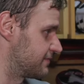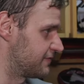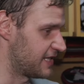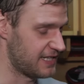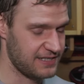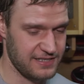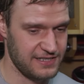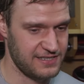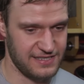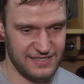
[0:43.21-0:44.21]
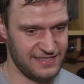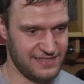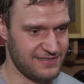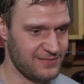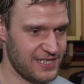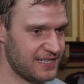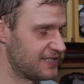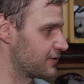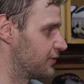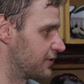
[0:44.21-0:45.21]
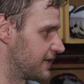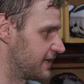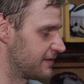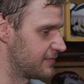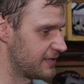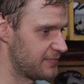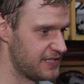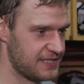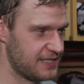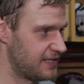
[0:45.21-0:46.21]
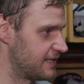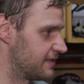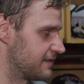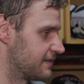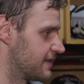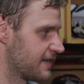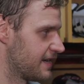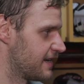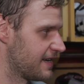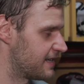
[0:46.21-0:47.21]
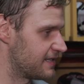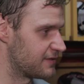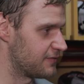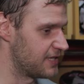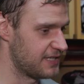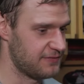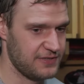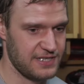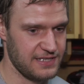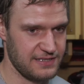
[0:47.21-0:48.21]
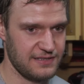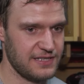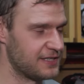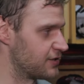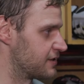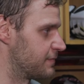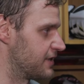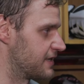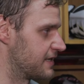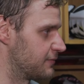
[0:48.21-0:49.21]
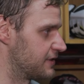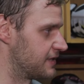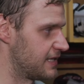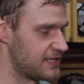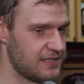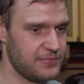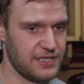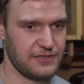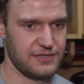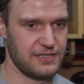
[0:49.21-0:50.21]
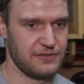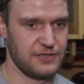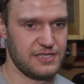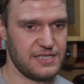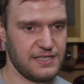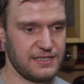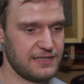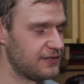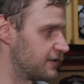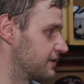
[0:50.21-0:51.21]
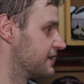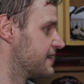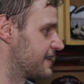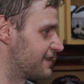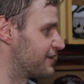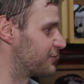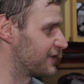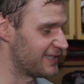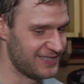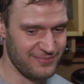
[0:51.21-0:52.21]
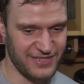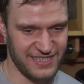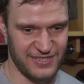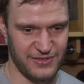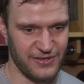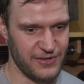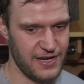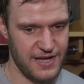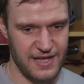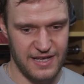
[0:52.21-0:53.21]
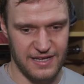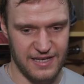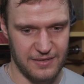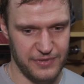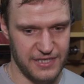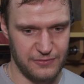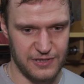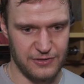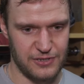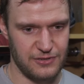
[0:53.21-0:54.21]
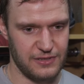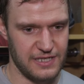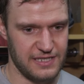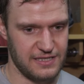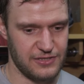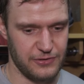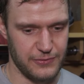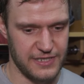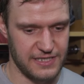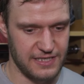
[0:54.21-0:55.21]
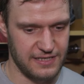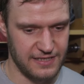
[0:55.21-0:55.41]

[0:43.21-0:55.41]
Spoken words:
Vladdy, he can score, he can make plays, he's very, very dangerous player when he has the puck on his stick or even without the puck. So playing with those two guys, it's always